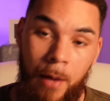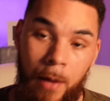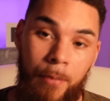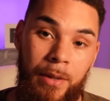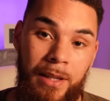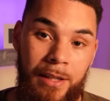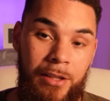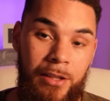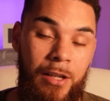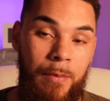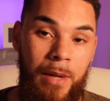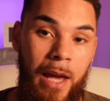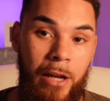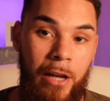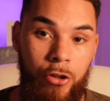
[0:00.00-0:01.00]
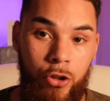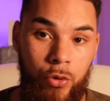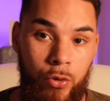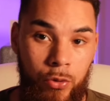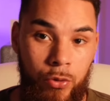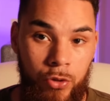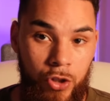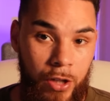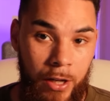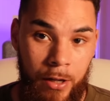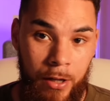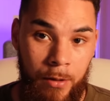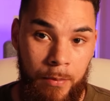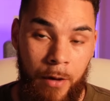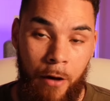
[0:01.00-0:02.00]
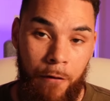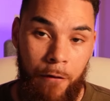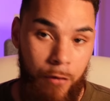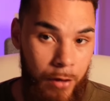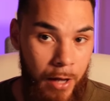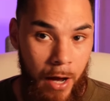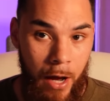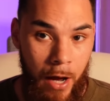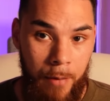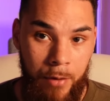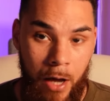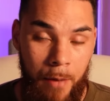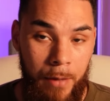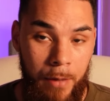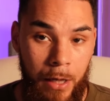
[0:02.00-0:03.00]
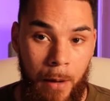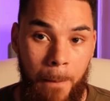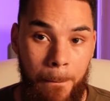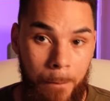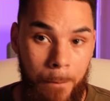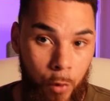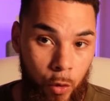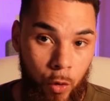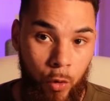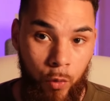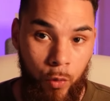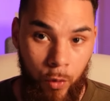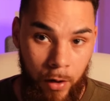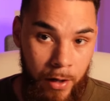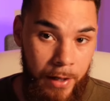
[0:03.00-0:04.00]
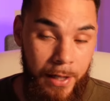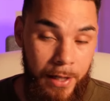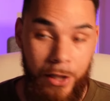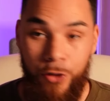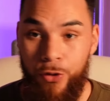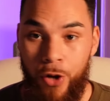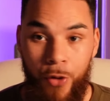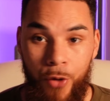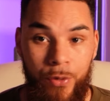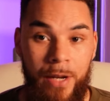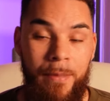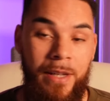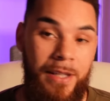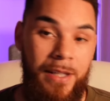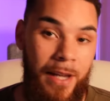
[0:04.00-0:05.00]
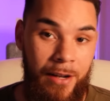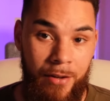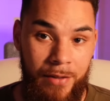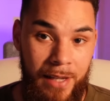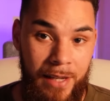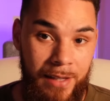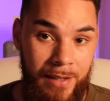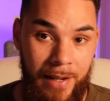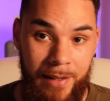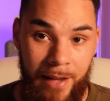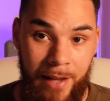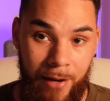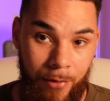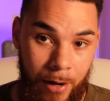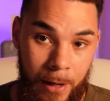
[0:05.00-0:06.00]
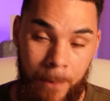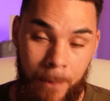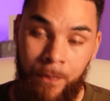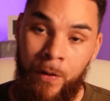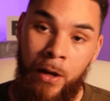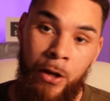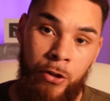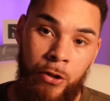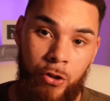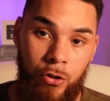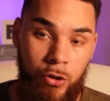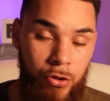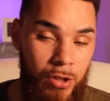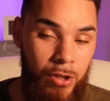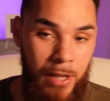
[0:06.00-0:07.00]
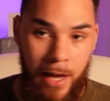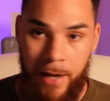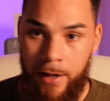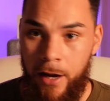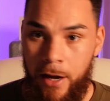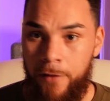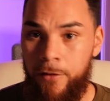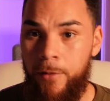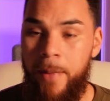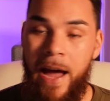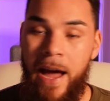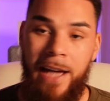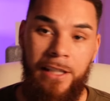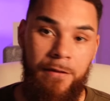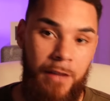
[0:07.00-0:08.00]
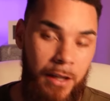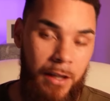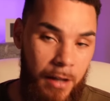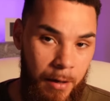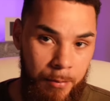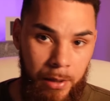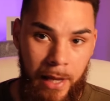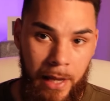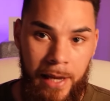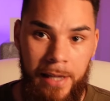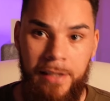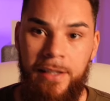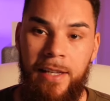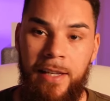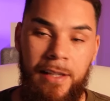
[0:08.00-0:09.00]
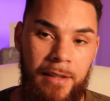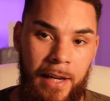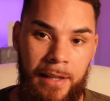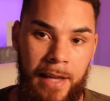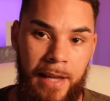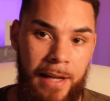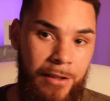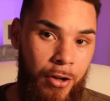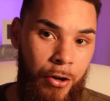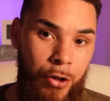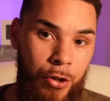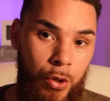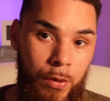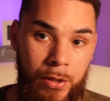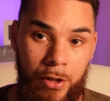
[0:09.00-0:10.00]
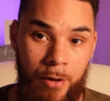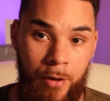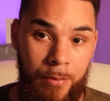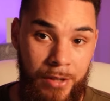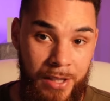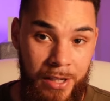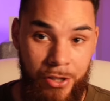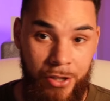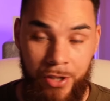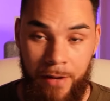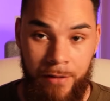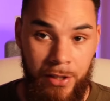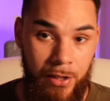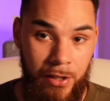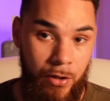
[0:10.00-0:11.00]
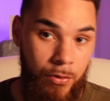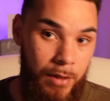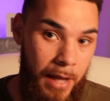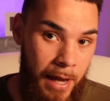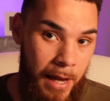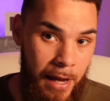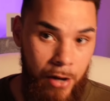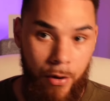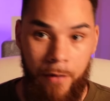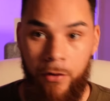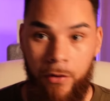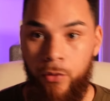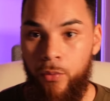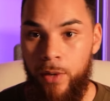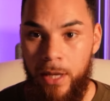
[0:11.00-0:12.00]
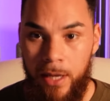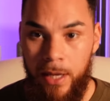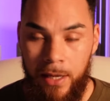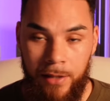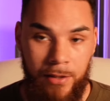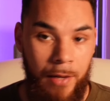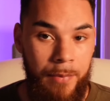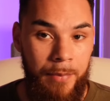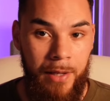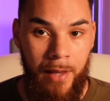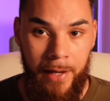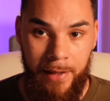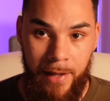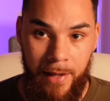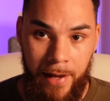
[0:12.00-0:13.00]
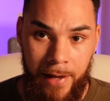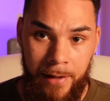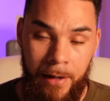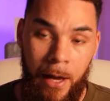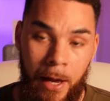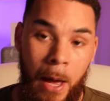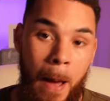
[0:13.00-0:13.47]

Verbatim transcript: But this could be a true gem for the upcoming bull run, and you don't want to miss out on things like that, right? So usually I cover passive income plays, things like that's earning you a certain percentage every single day or every week, something like that.